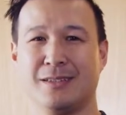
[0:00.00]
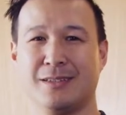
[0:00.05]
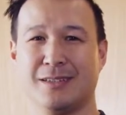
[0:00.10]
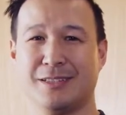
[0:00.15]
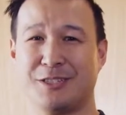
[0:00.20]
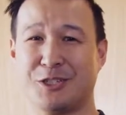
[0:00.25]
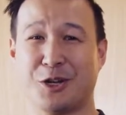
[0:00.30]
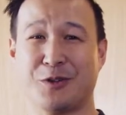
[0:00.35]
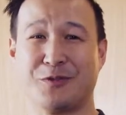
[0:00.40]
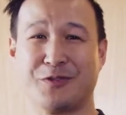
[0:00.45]

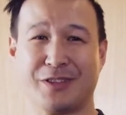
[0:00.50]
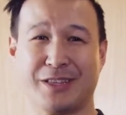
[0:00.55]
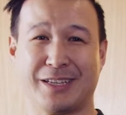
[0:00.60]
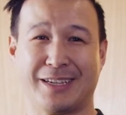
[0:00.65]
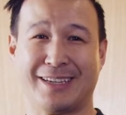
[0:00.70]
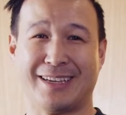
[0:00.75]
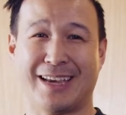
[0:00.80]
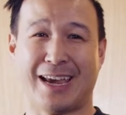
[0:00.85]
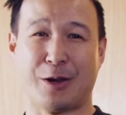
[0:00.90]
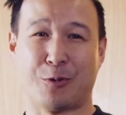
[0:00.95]
It's often the
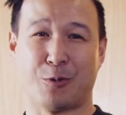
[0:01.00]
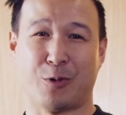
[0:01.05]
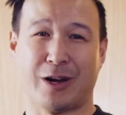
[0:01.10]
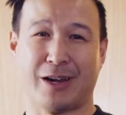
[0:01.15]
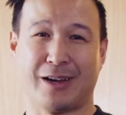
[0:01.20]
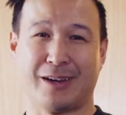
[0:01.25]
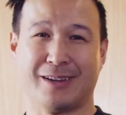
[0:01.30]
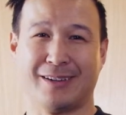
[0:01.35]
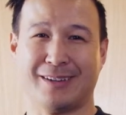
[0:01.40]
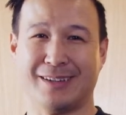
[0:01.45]

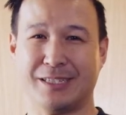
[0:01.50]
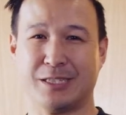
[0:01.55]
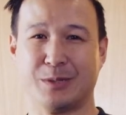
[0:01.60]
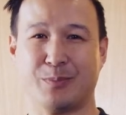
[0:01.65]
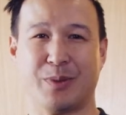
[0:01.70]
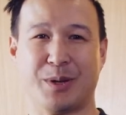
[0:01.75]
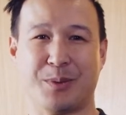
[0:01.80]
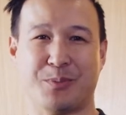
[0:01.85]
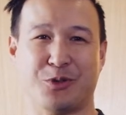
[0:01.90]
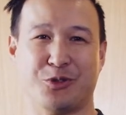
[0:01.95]
gateway into
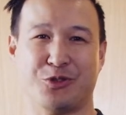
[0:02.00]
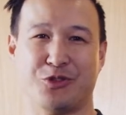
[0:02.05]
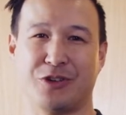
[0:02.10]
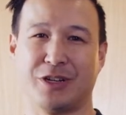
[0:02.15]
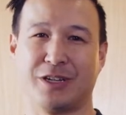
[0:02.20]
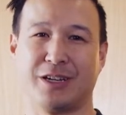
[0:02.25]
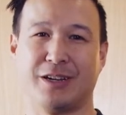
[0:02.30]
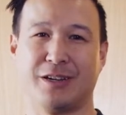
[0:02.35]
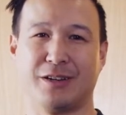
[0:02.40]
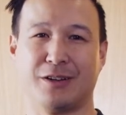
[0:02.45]
people
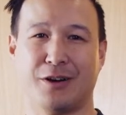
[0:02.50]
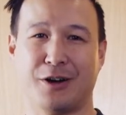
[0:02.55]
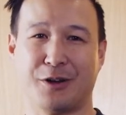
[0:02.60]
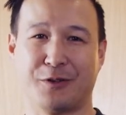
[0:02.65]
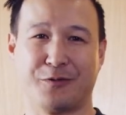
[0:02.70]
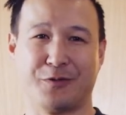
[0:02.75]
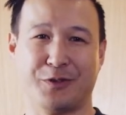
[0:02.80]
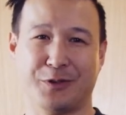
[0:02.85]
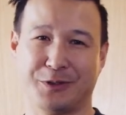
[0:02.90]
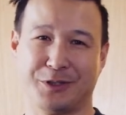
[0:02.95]
drinking
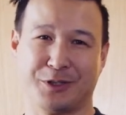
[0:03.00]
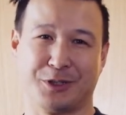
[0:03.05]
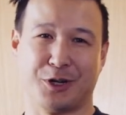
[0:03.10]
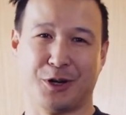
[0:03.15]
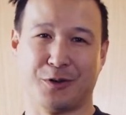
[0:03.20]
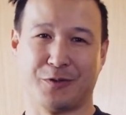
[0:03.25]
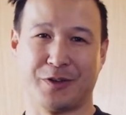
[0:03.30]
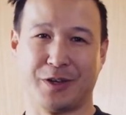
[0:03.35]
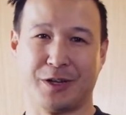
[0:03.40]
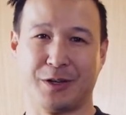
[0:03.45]
hot filter
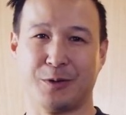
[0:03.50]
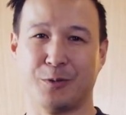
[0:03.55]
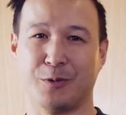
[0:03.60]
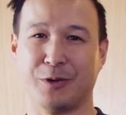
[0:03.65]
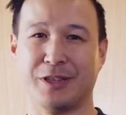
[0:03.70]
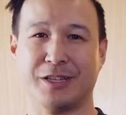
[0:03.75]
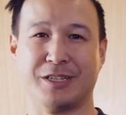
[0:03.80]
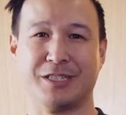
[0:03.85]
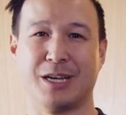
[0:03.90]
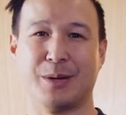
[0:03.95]
coffee
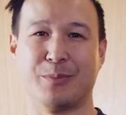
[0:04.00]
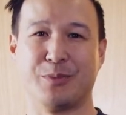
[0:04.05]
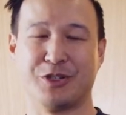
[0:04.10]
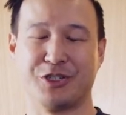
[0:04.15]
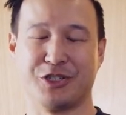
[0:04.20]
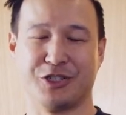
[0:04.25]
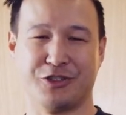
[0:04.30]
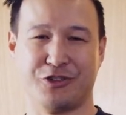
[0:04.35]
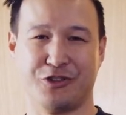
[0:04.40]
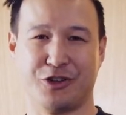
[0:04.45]
when the
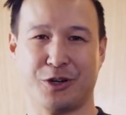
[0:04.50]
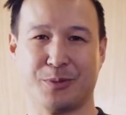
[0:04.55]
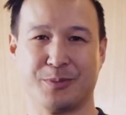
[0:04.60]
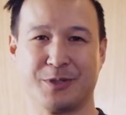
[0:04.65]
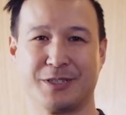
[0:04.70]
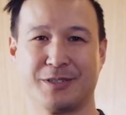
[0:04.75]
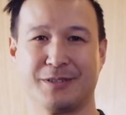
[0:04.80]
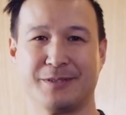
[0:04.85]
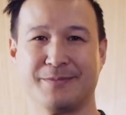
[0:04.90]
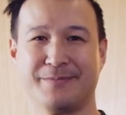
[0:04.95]
temperature drops.